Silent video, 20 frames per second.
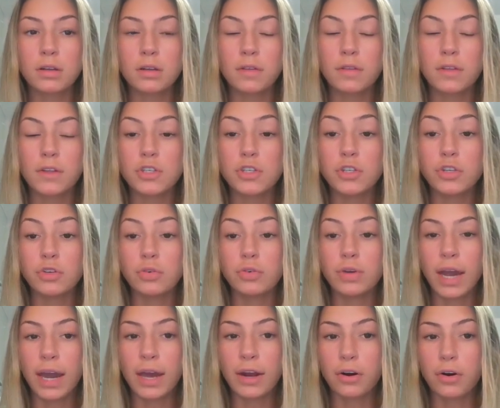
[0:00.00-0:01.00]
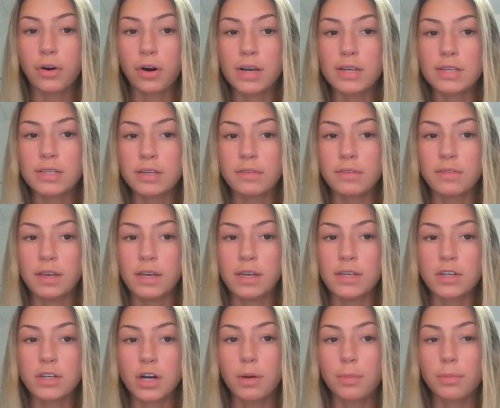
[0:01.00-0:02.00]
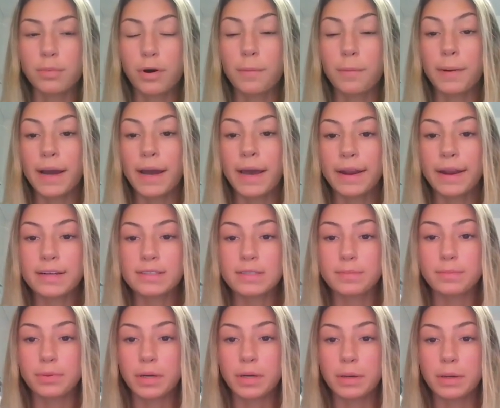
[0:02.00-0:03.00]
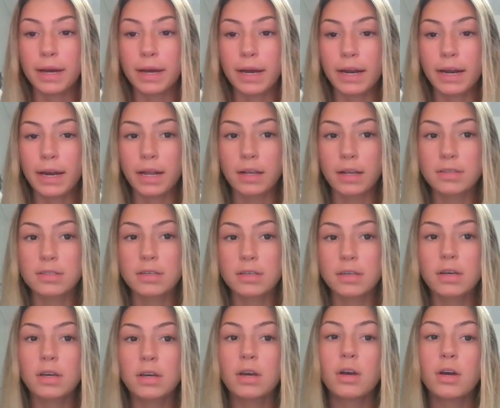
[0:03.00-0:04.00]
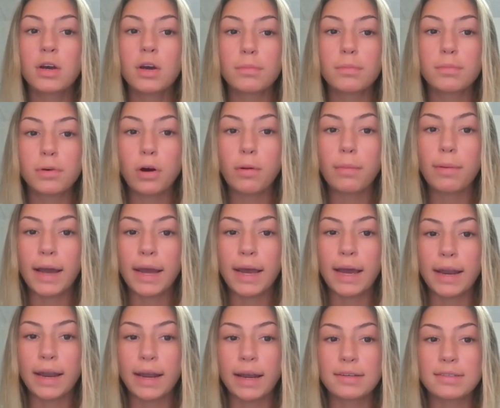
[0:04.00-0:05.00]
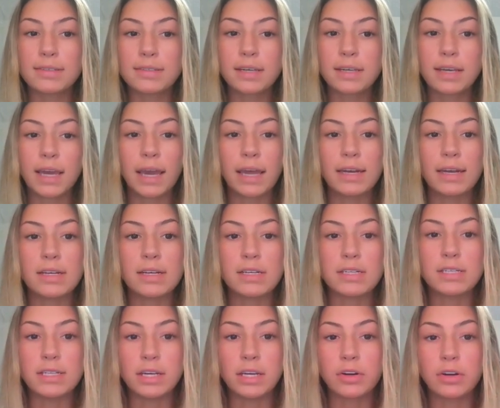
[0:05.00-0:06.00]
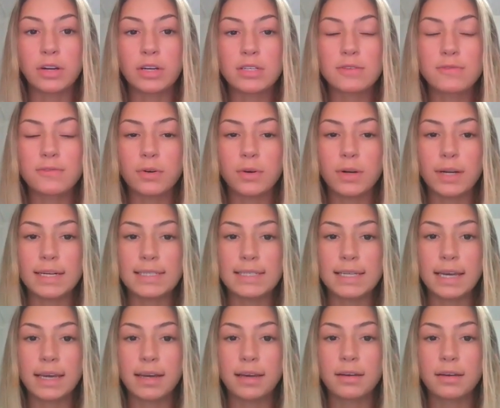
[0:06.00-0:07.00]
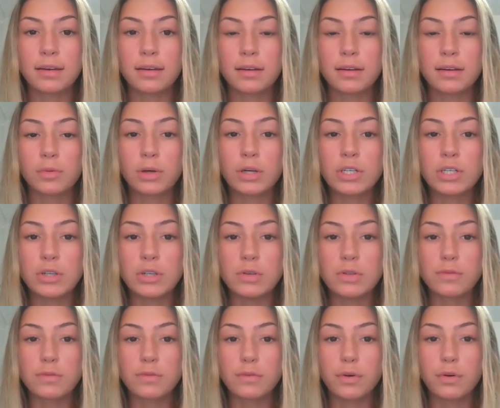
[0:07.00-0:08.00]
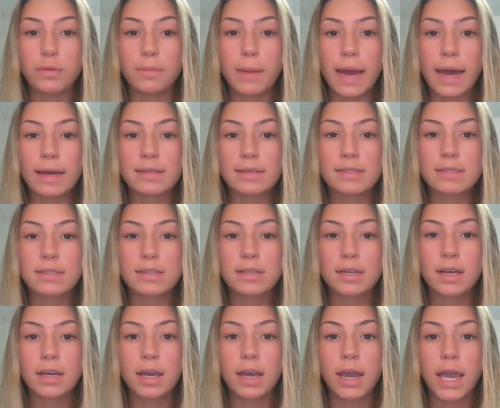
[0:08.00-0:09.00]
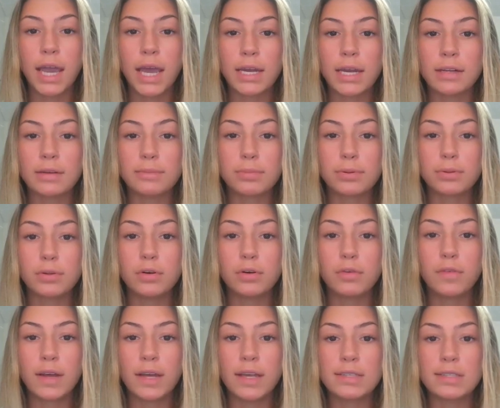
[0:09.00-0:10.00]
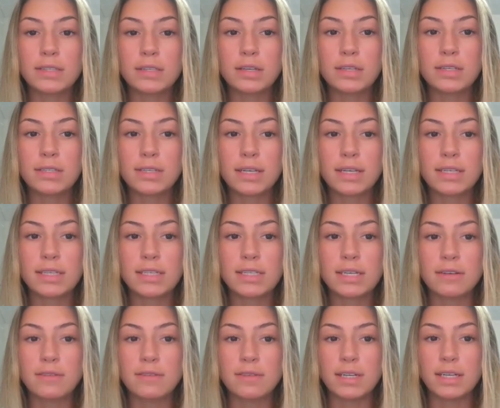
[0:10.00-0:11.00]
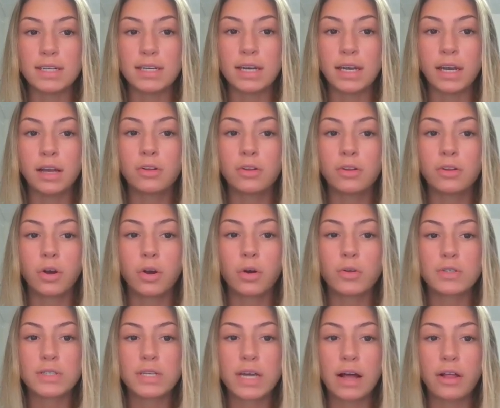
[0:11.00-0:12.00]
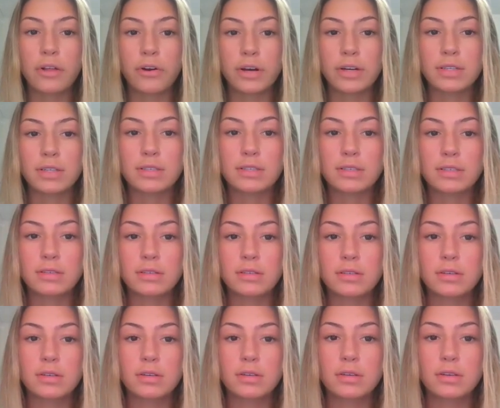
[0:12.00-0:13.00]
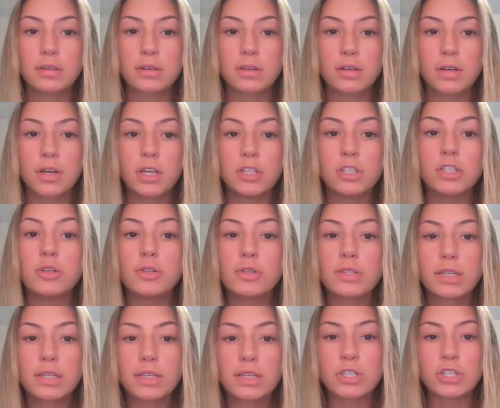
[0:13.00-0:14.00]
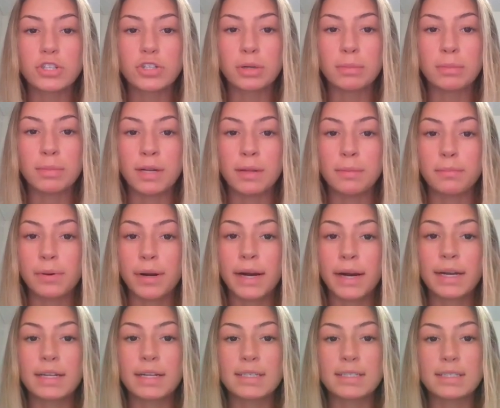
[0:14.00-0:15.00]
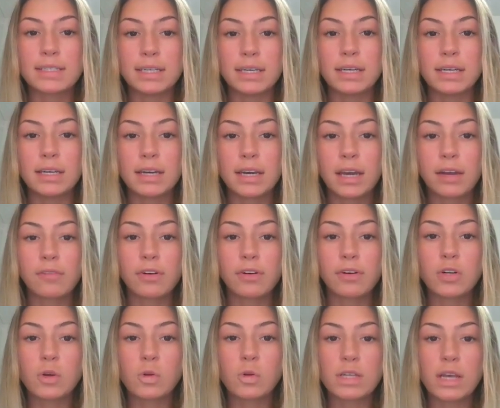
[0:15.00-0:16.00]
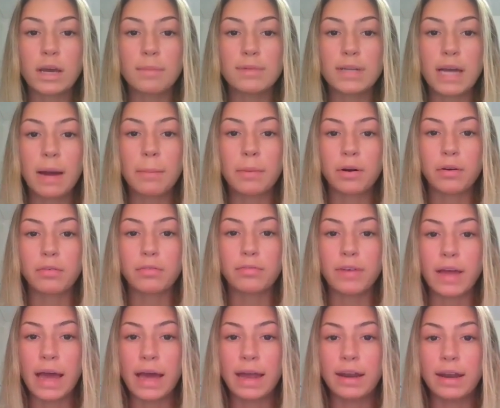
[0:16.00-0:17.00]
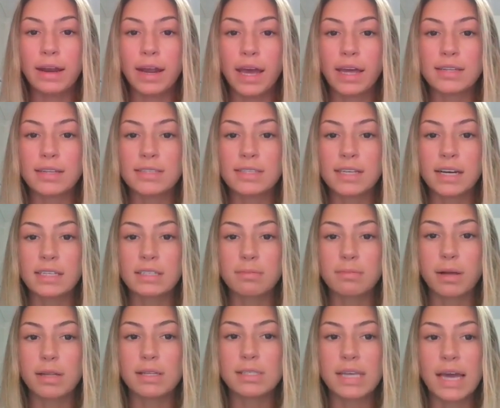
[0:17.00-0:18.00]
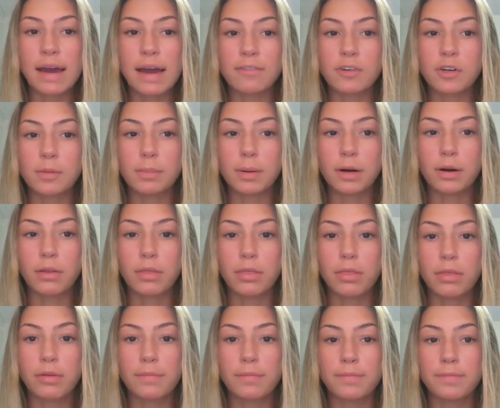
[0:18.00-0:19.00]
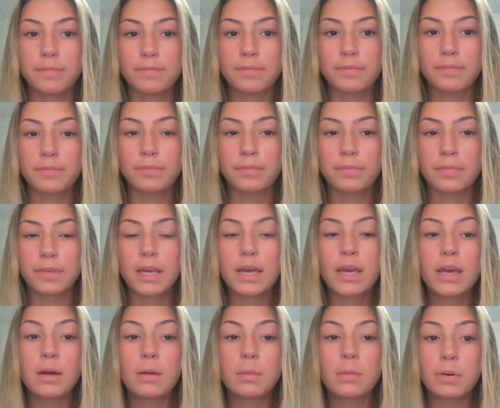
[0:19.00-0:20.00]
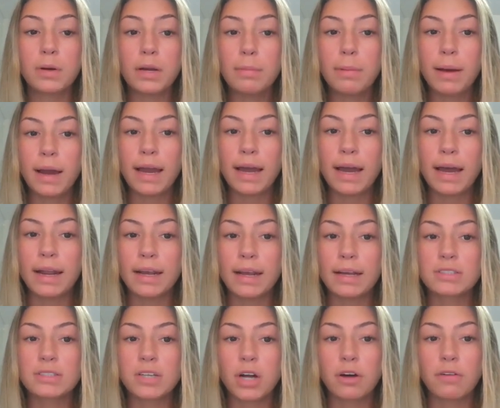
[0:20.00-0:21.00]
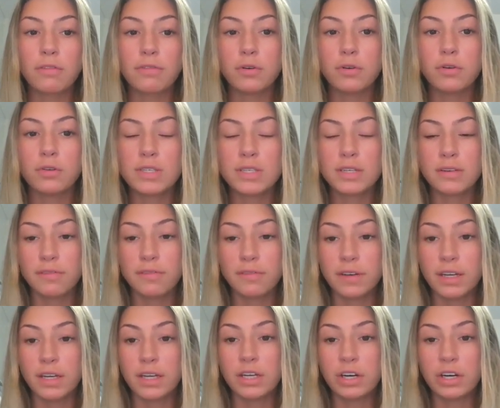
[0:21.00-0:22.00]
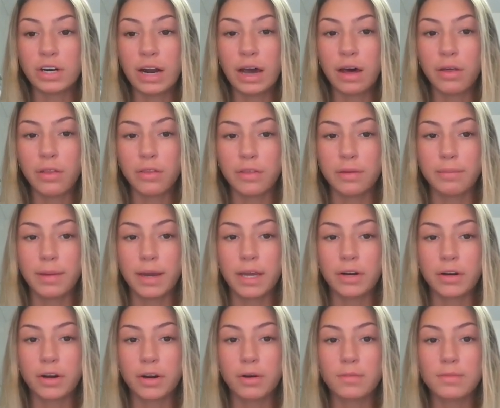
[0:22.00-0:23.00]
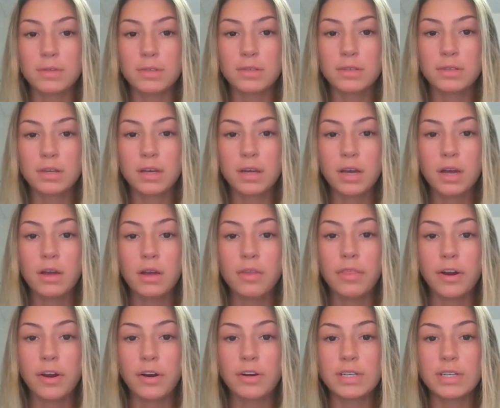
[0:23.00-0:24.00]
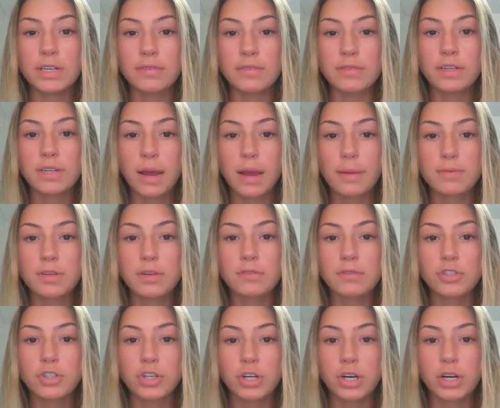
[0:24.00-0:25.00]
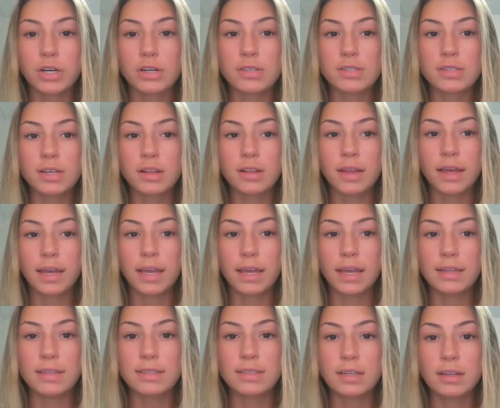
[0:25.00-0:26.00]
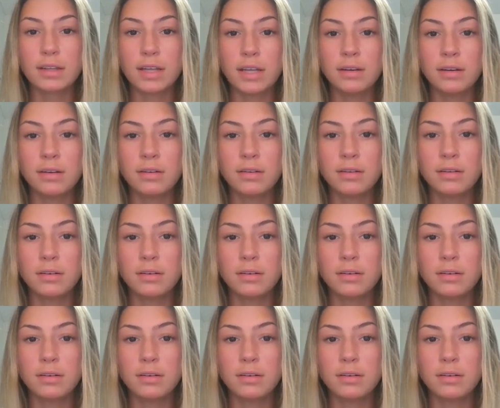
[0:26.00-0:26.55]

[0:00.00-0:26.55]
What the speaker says: The two categories of these are probiotics and prebiotics. Probiotics can decrease food intake, reduce food mass, and improve insulin sensitivity and glucose tolerance. Using treatment in pregnancy can reduce abdominal fat at 6 months after birth. Prebiotics are foods to feed your healthy microbes. There are different types of sugars like insulin,